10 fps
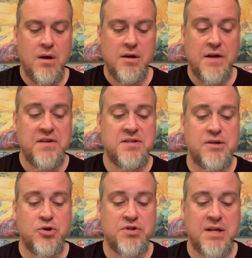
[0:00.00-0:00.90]
Now this is
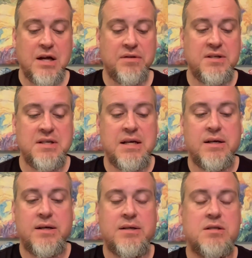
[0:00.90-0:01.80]
interesting. Now this
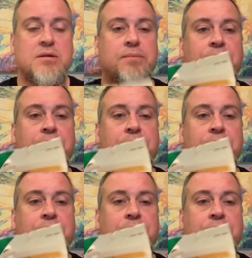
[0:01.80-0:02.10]
is